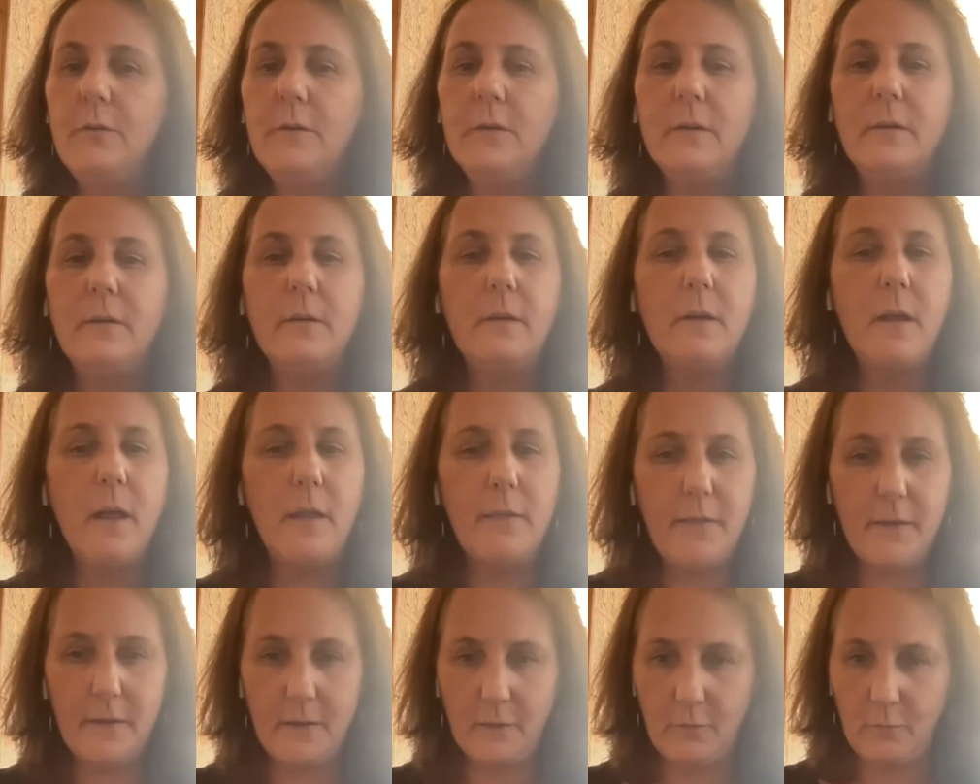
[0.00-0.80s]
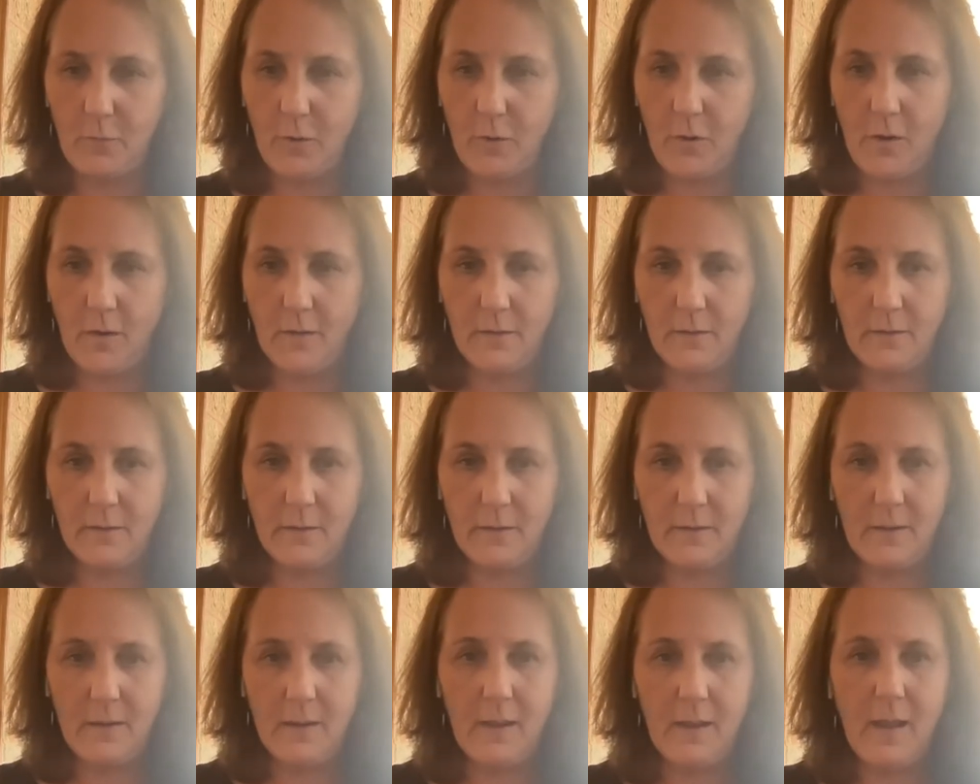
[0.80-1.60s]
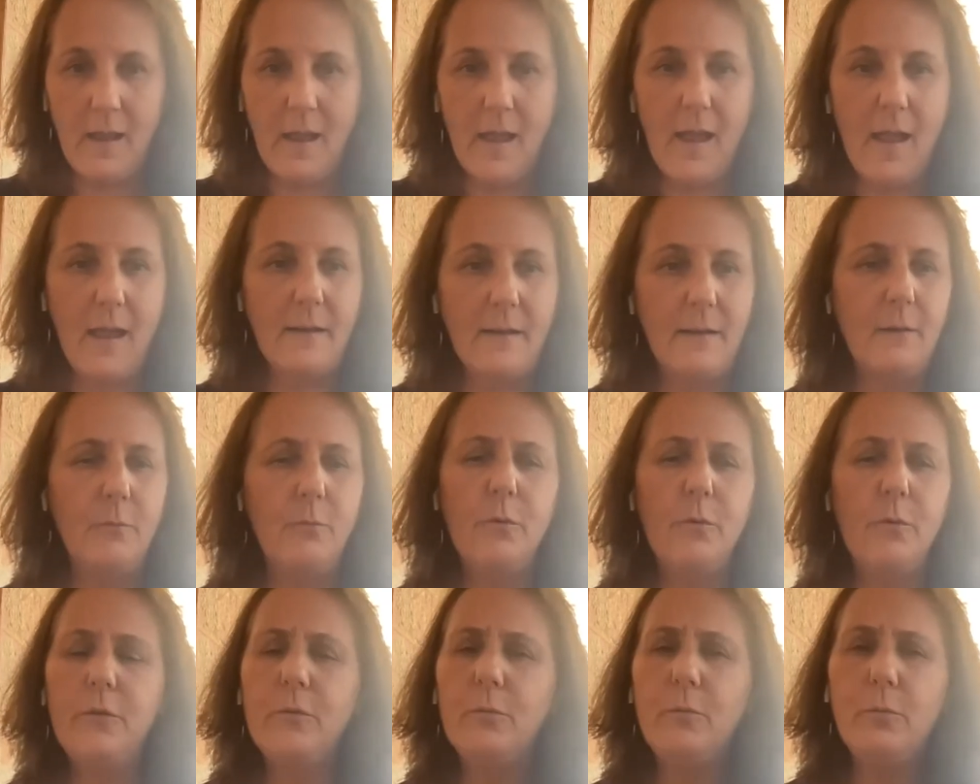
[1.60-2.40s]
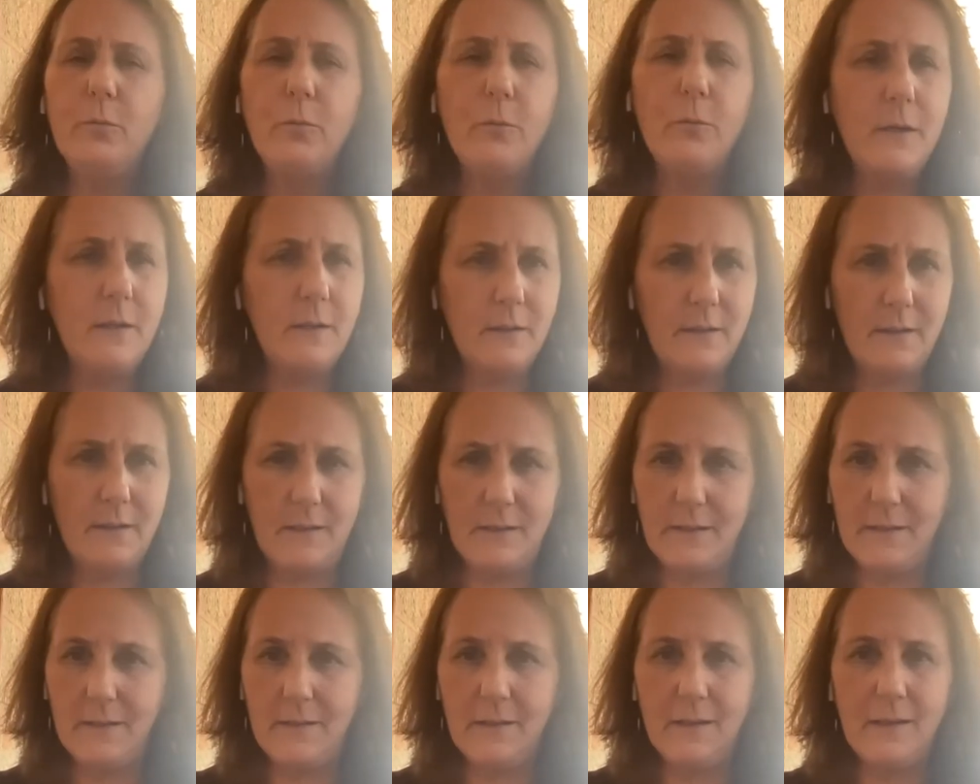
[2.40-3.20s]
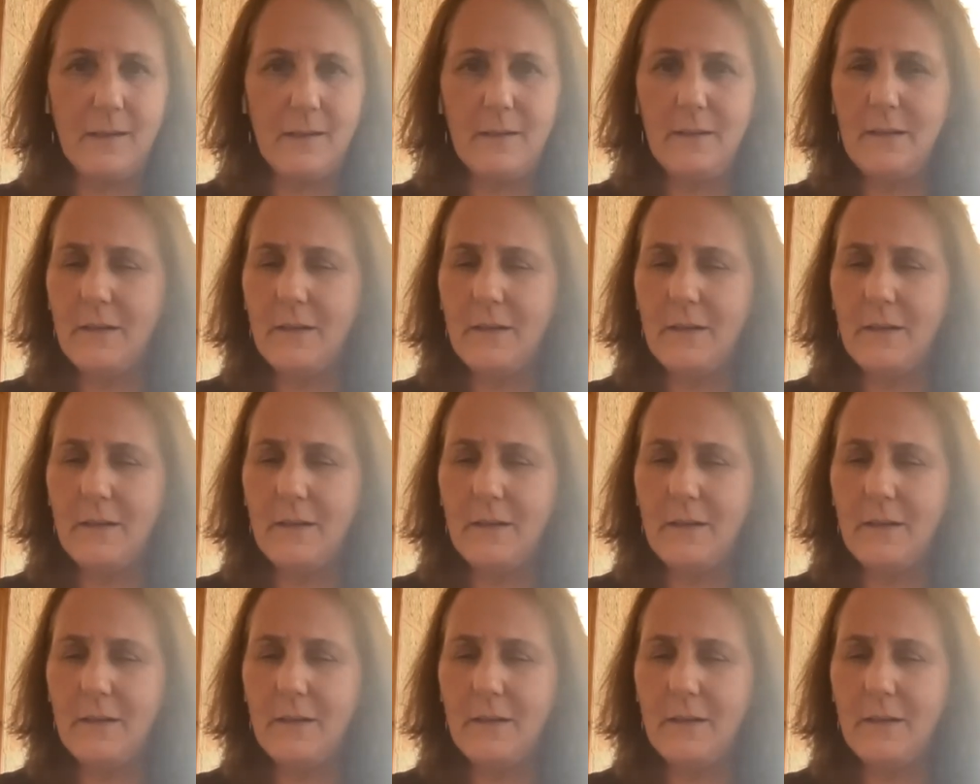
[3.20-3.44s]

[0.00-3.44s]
did nothing wrong. And it was really,